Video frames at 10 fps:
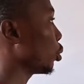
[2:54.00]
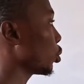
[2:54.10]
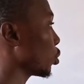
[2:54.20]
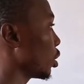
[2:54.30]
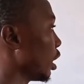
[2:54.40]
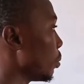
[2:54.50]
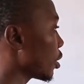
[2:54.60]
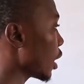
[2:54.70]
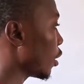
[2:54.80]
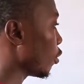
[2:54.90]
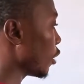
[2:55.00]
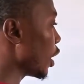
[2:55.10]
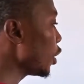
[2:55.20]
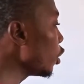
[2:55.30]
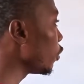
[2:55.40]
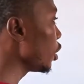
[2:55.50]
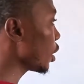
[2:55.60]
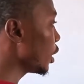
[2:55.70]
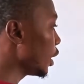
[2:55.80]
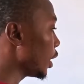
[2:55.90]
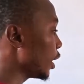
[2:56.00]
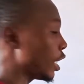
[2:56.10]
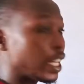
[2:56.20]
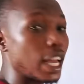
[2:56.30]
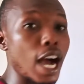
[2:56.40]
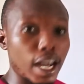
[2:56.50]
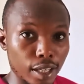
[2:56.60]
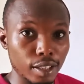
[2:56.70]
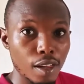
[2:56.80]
post to the debit side of any of these DEAR,